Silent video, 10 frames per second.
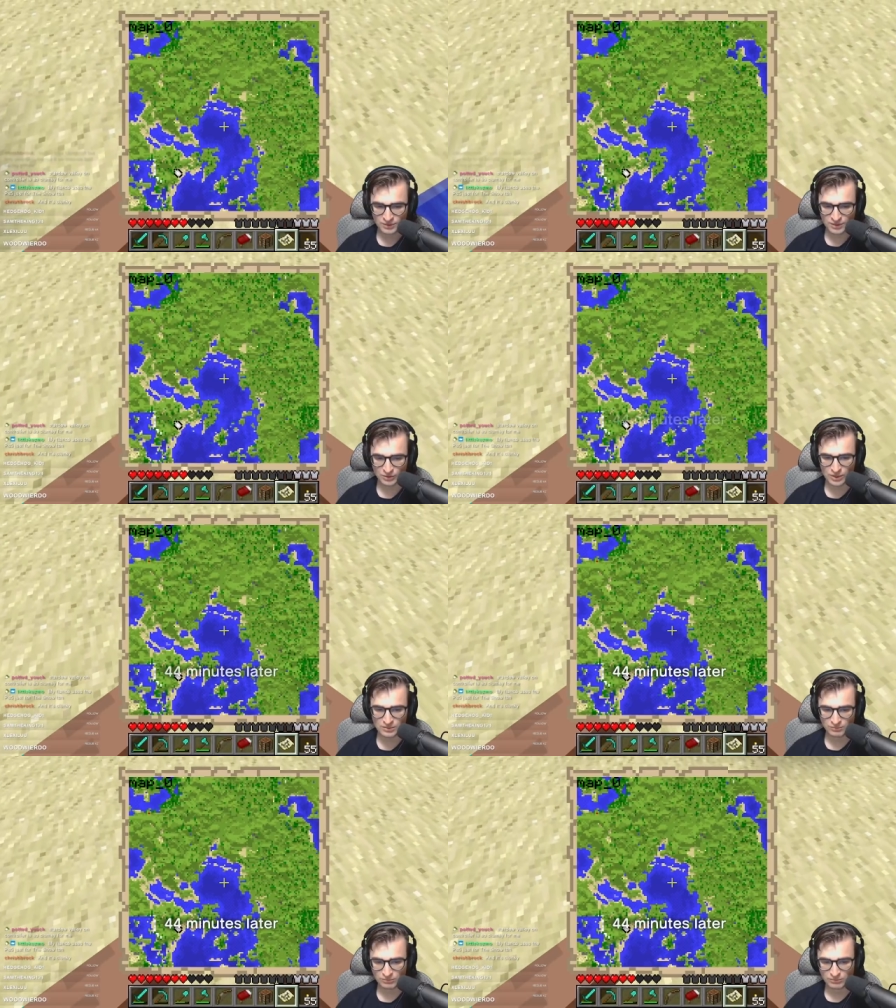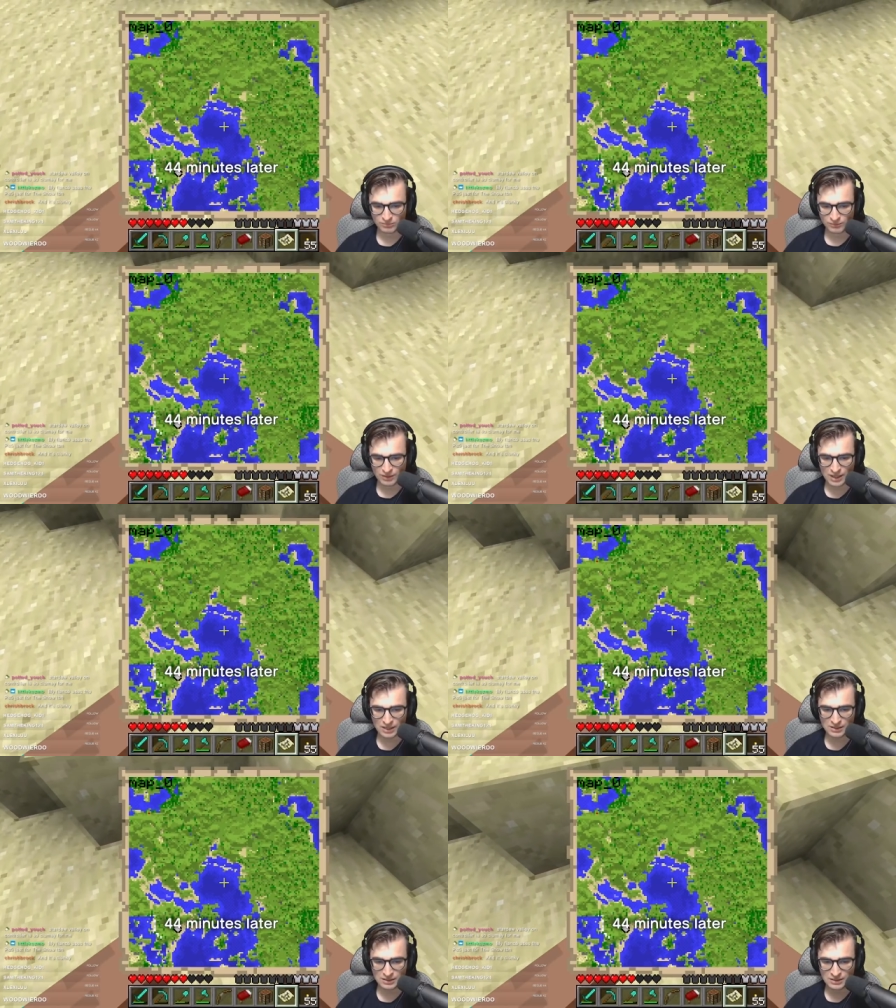All right,
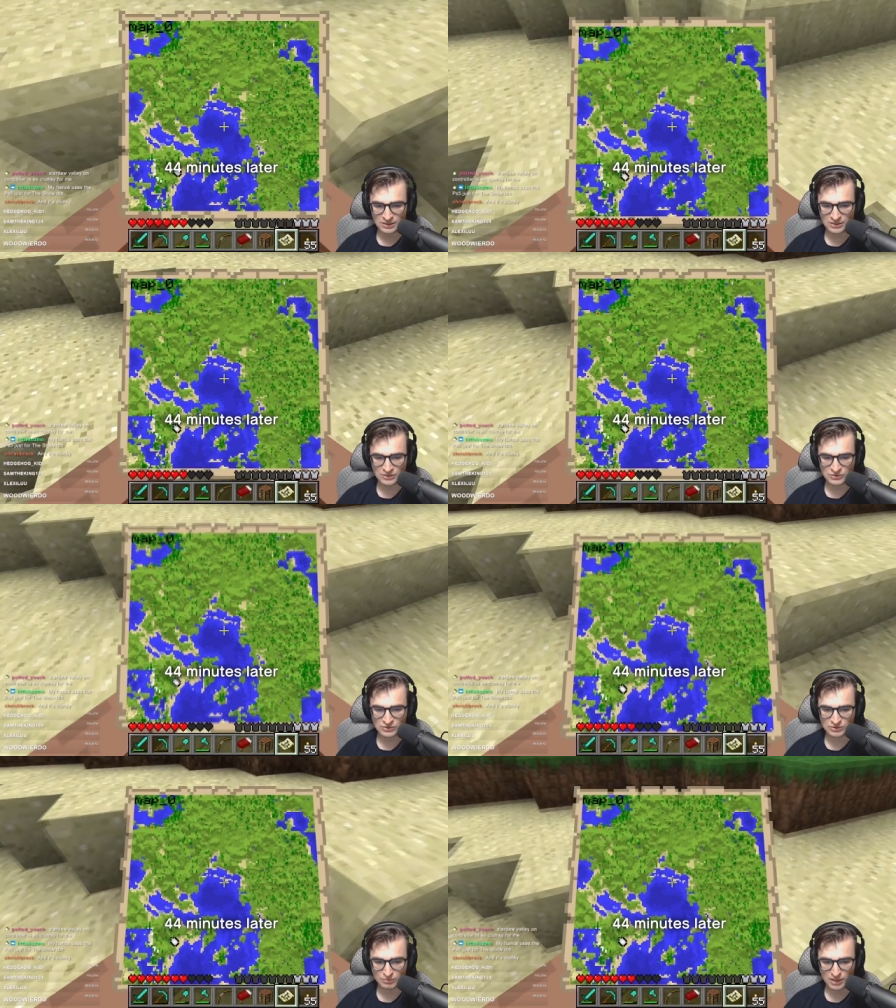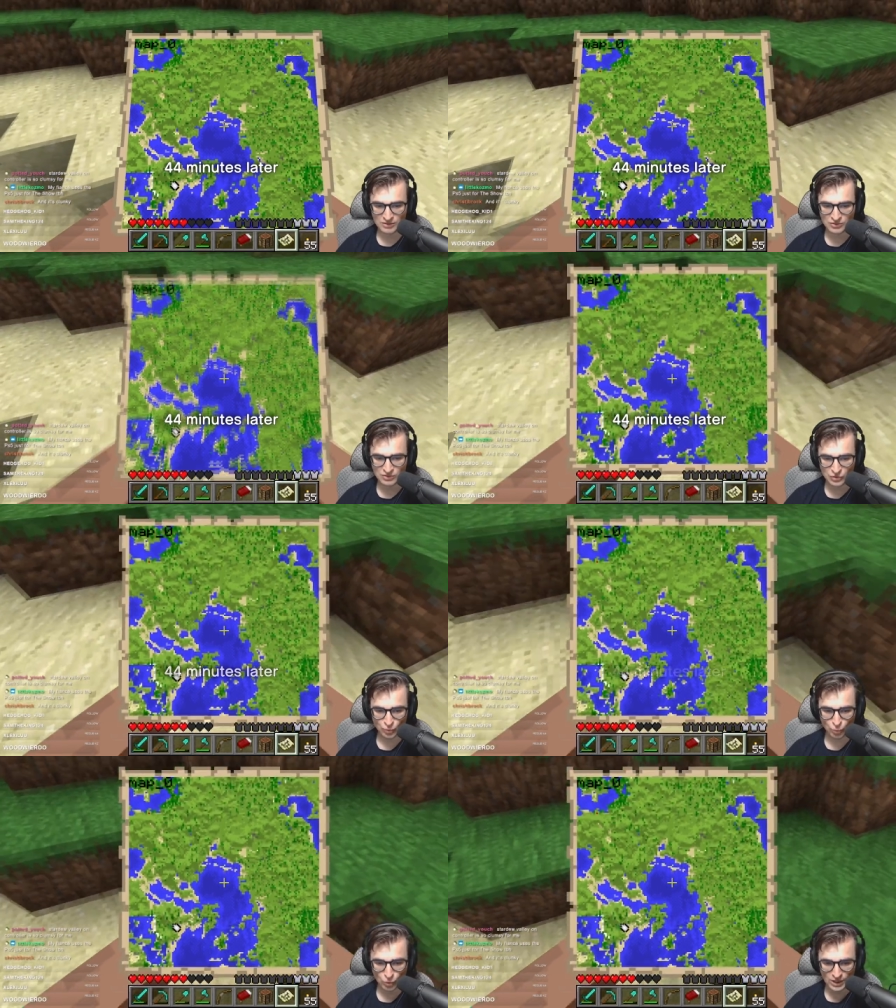that is minus this
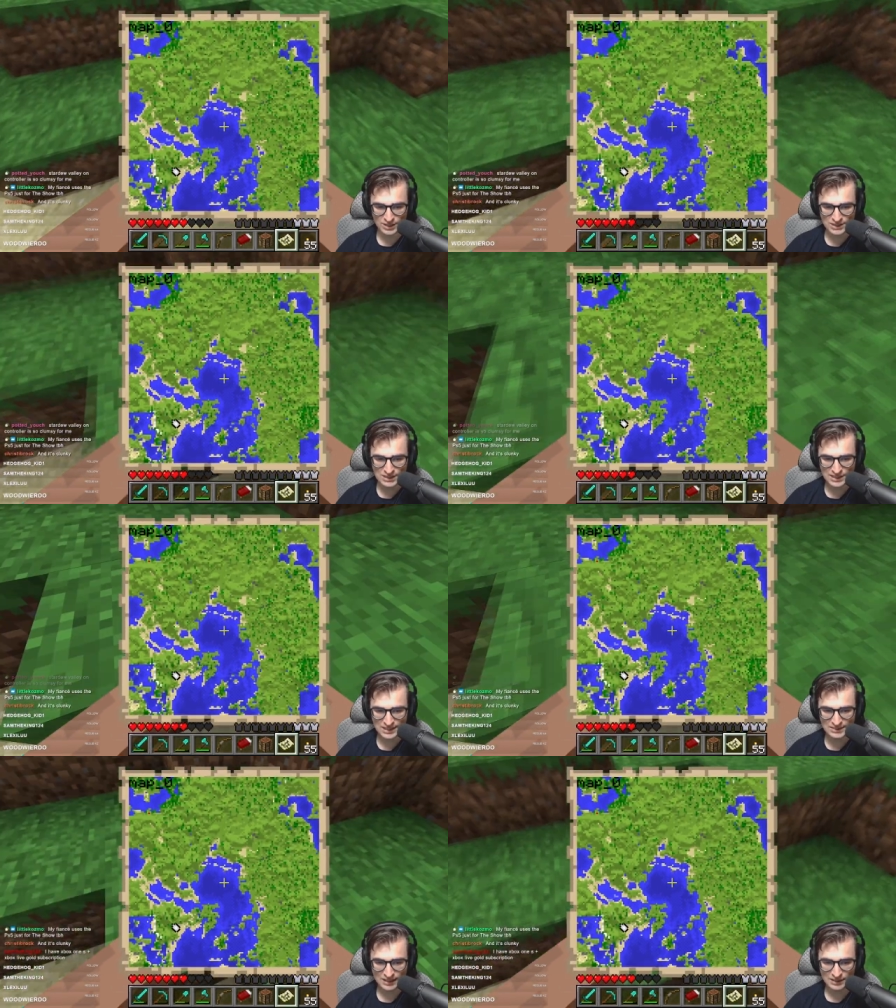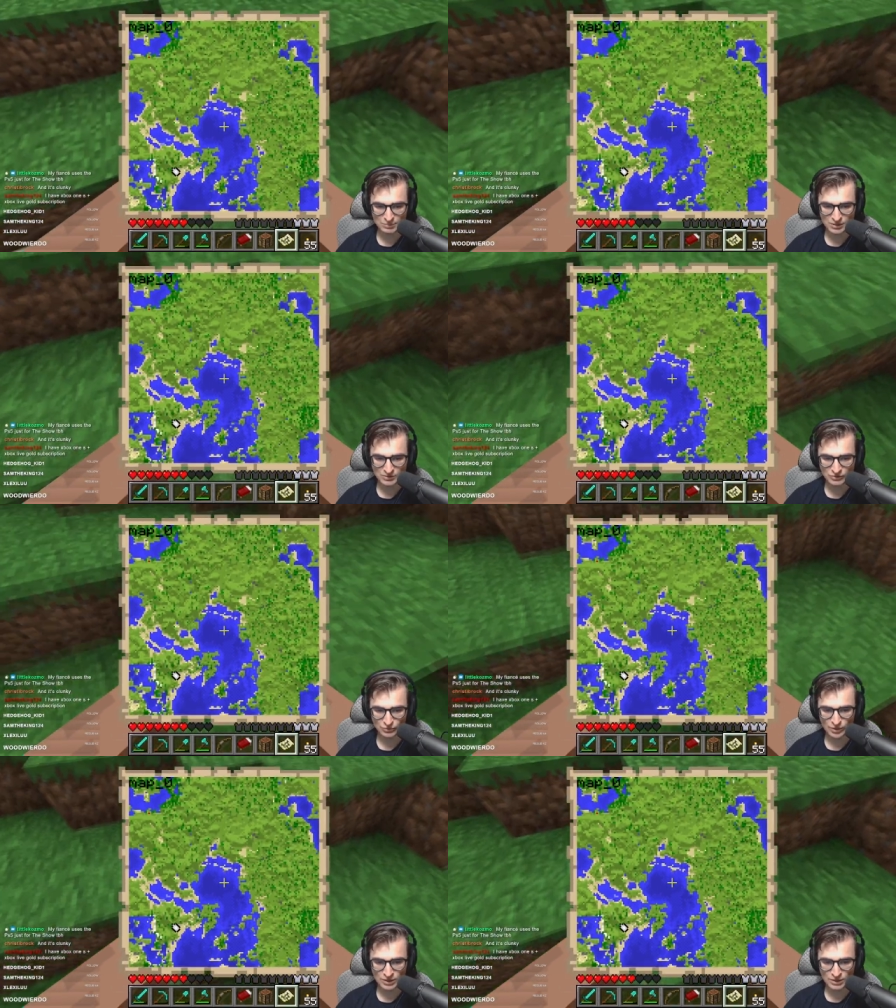one teeny tiny pixel right